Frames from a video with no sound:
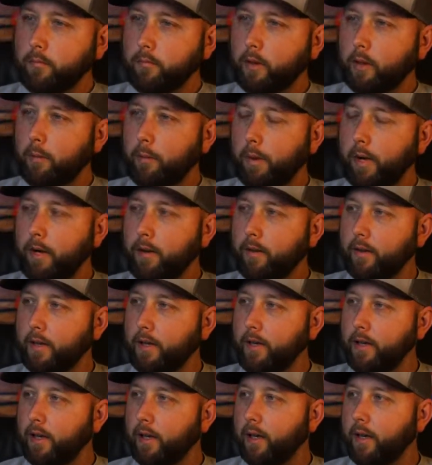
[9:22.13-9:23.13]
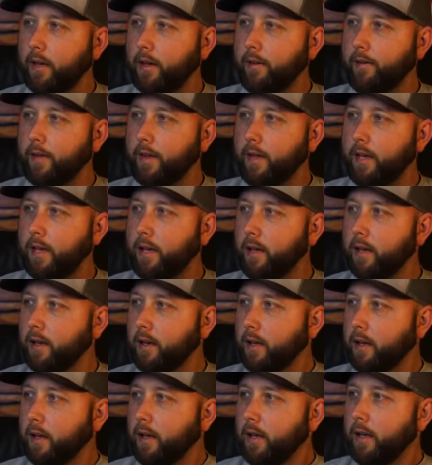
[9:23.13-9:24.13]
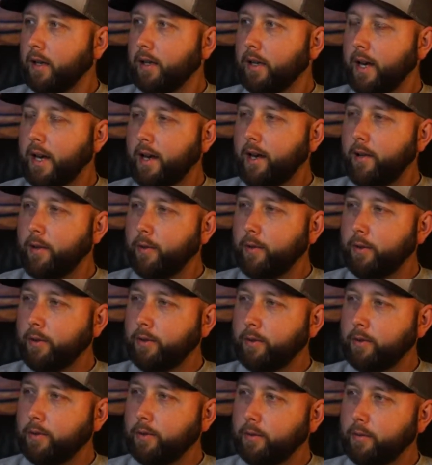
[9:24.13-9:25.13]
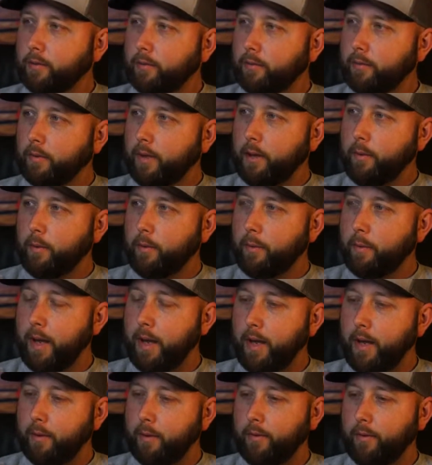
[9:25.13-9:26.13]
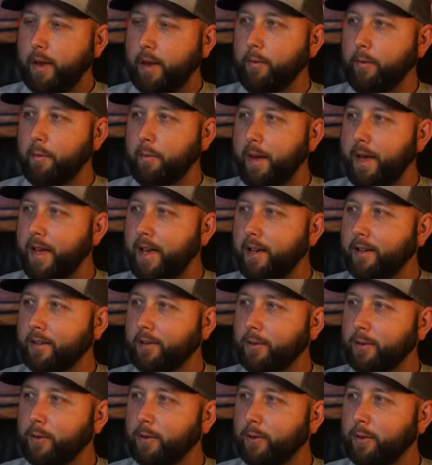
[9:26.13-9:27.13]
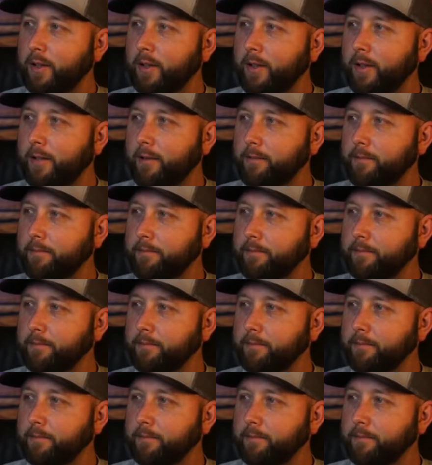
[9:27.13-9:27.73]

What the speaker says: Apparently, the guy who they were paying to